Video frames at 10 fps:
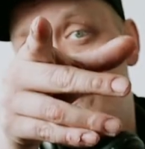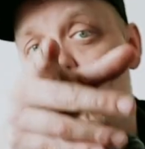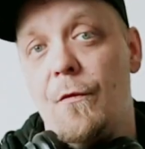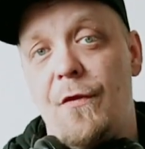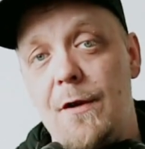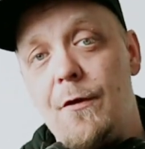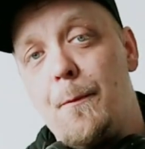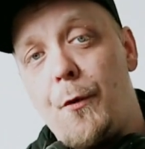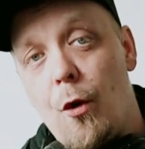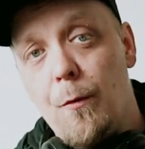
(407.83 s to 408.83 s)
your own
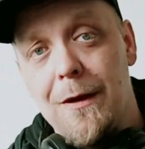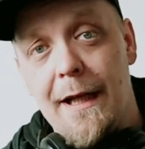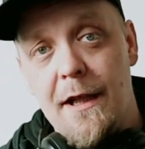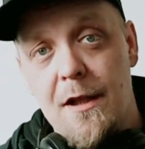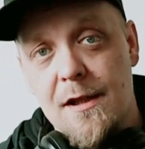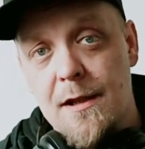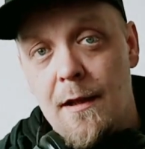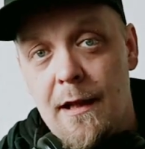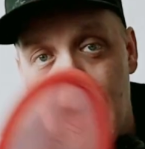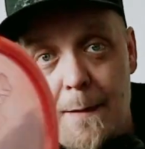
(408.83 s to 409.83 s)
favorite pro players.
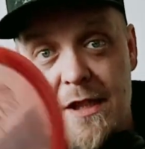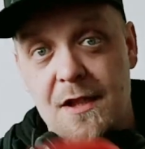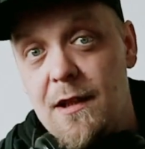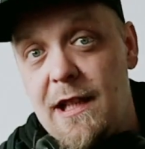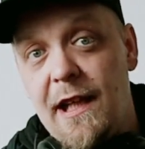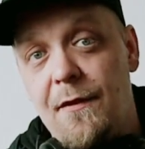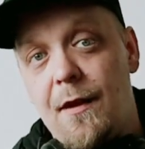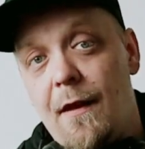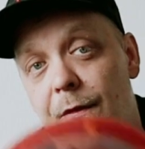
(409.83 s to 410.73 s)
Emerson Keith,